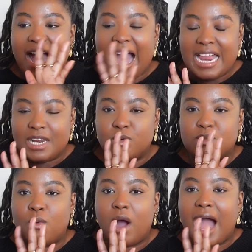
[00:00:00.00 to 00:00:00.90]
and it was
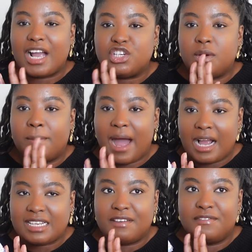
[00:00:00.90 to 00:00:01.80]
more action
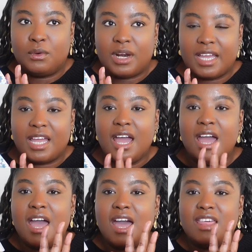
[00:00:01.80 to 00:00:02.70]
packed. I feel like
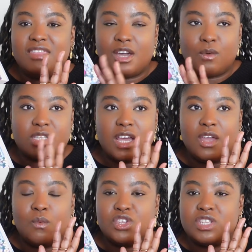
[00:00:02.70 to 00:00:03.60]
it was
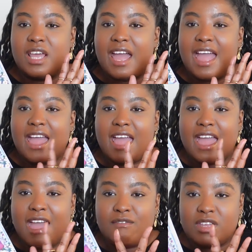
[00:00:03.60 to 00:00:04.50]
just
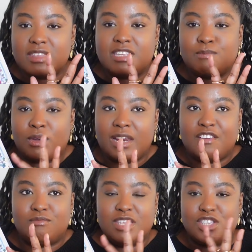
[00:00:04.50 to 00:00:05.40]
this book
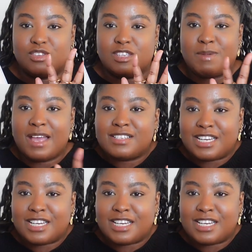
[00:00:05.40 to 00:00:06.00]
left me in suspense.